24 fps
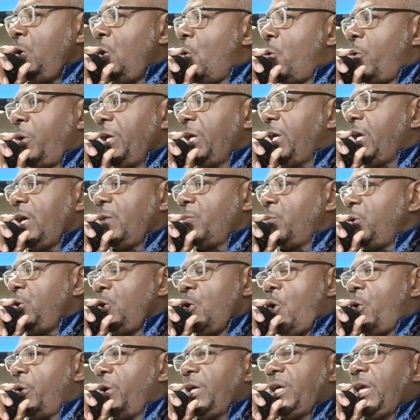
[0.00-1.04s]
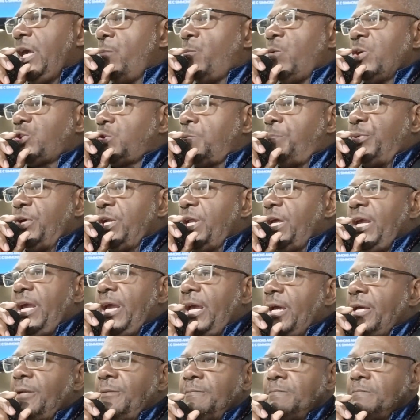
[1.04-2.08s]
You only get you only get what you put
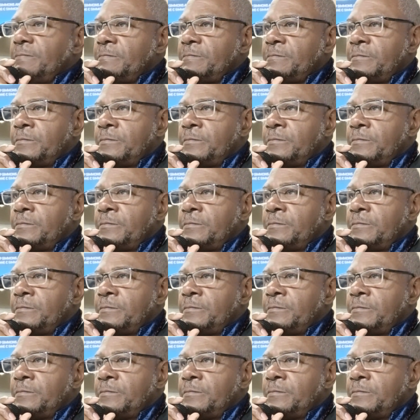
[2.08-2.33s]
in.